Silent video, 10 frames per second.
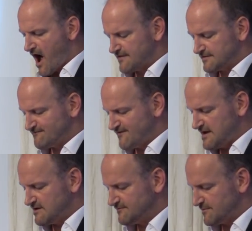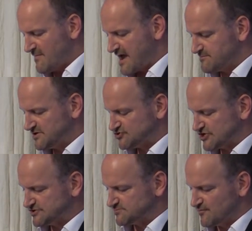I think the failure of the May
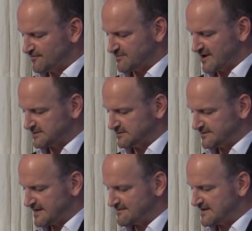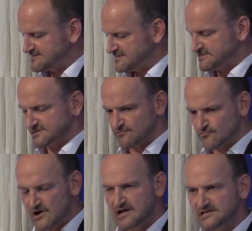administration is more fundamental. They didn't
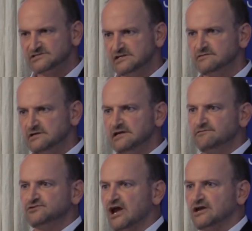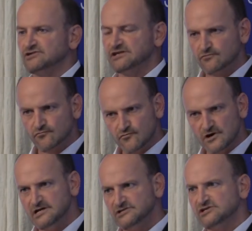really see the need for change. They didn't
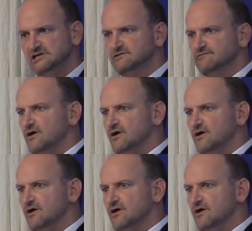really see the